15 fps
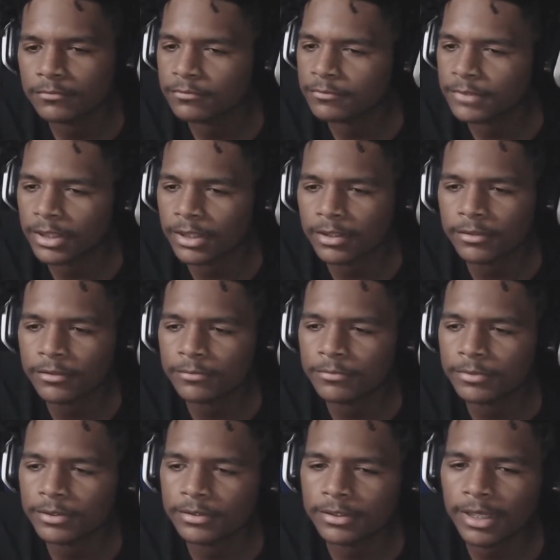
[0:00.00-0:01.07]
Damn,
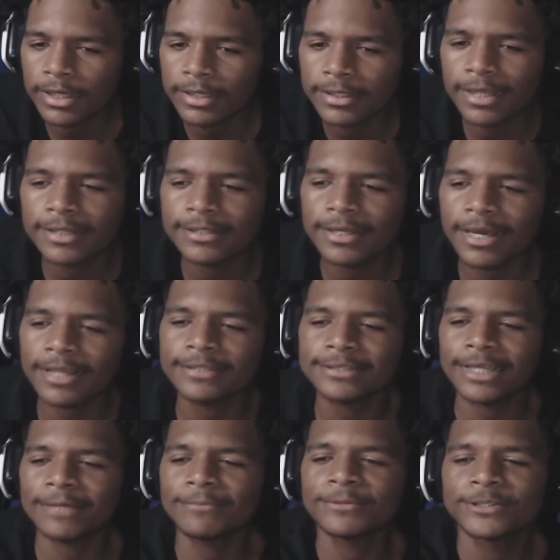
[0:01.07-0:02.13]
bro. Not not not a
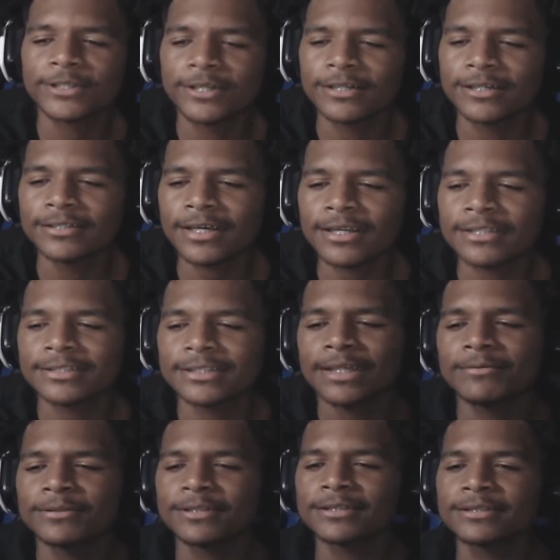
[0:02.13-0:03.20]
table turn. Not a
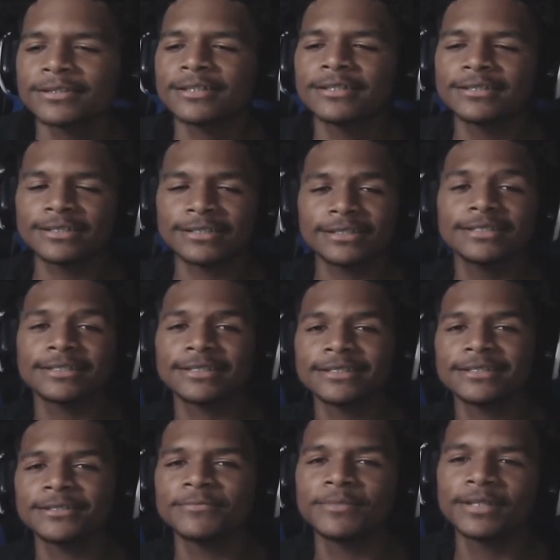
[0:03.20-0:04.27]
table done turn to this
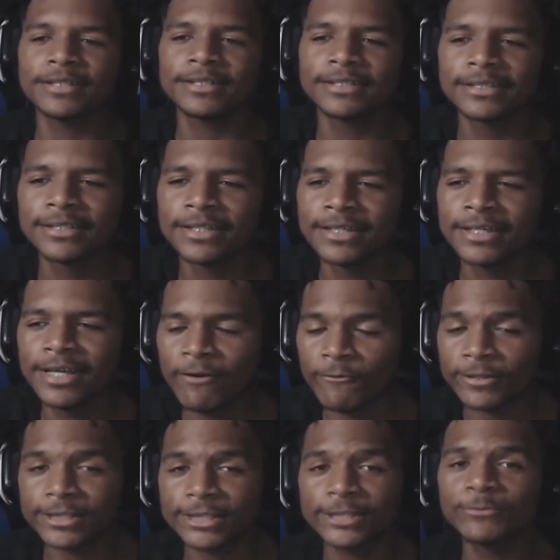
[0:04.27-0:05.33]
nigga, bro. When
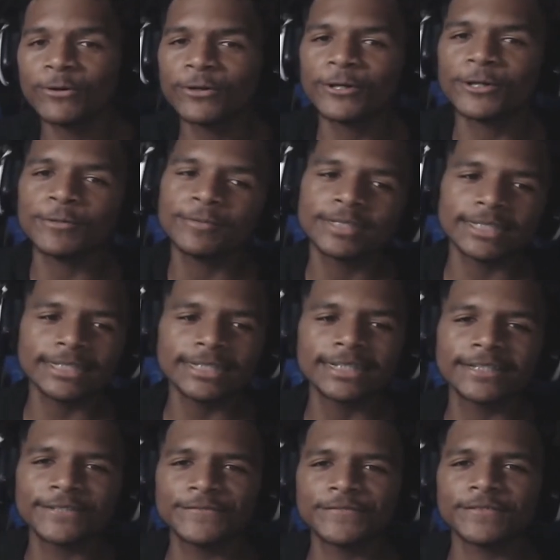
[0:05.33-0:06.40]
she woke up, she
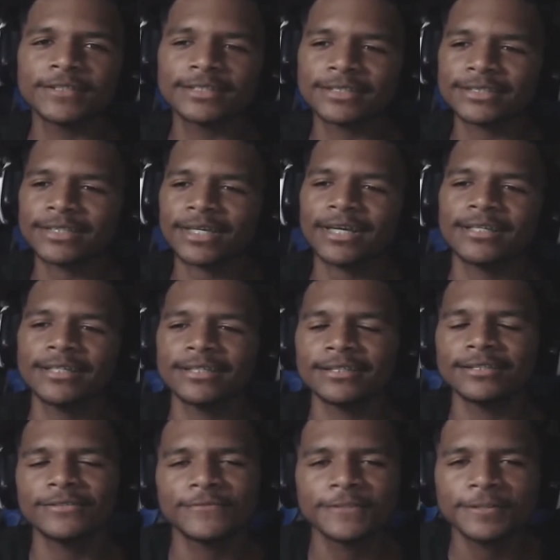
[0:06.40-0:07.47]
couldn't feel shit. Now he,
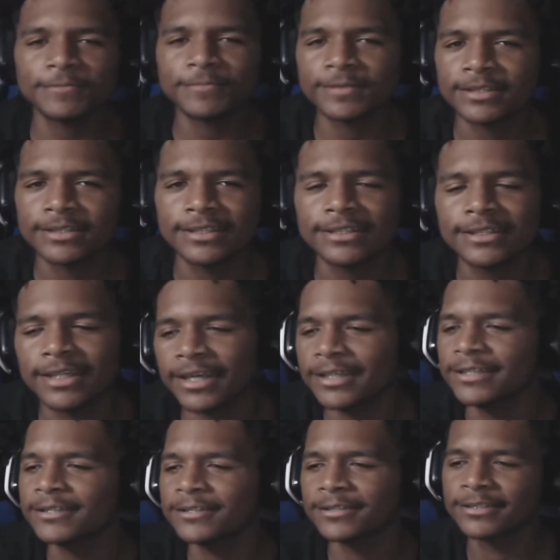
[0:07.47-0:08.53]
you feel me? Nigga
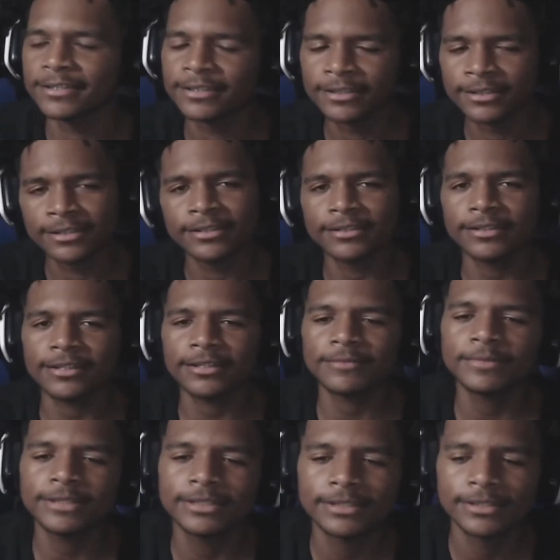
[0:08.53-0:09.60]
can't. You know what I
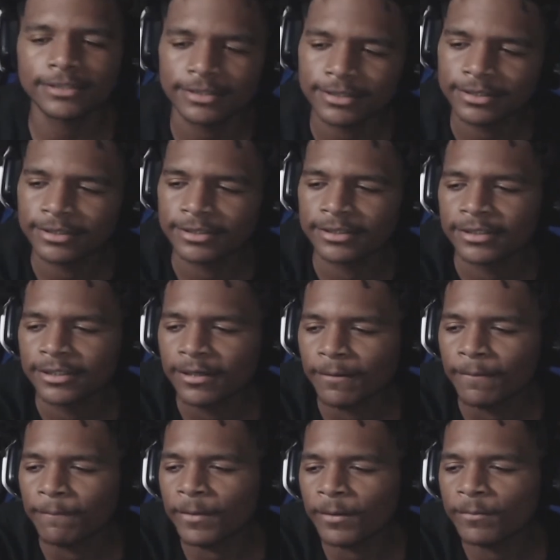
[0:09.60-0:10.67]
mean?
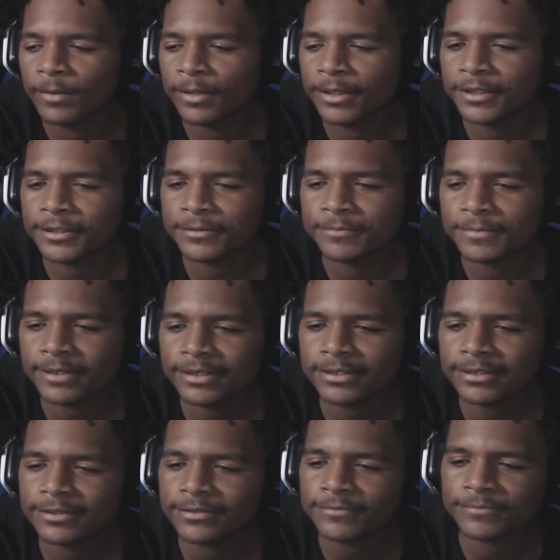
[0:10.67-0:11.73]
But man,
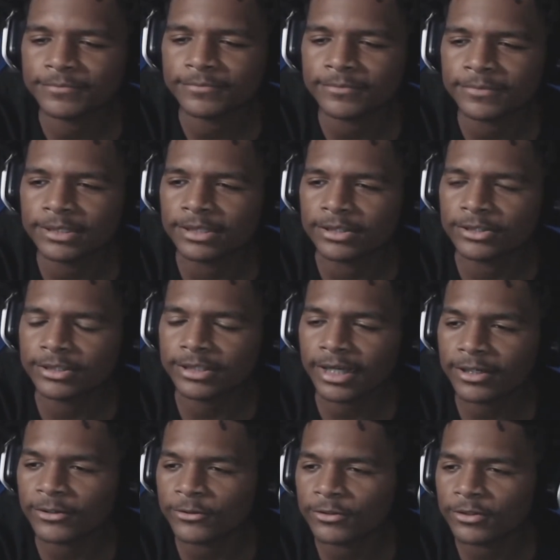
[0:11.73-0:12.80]
man, see the
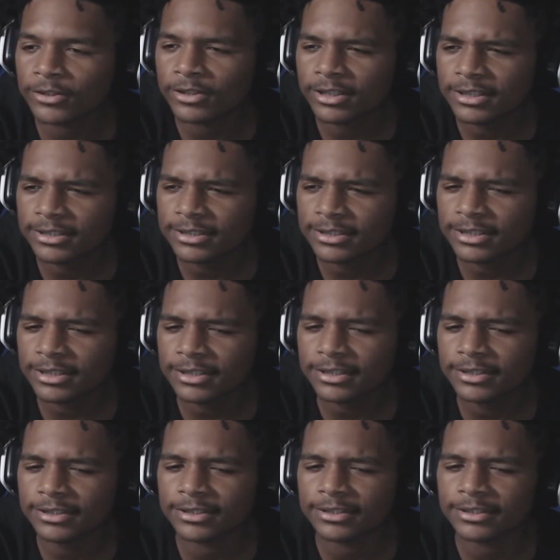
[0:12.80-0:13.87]
chat going crazy now.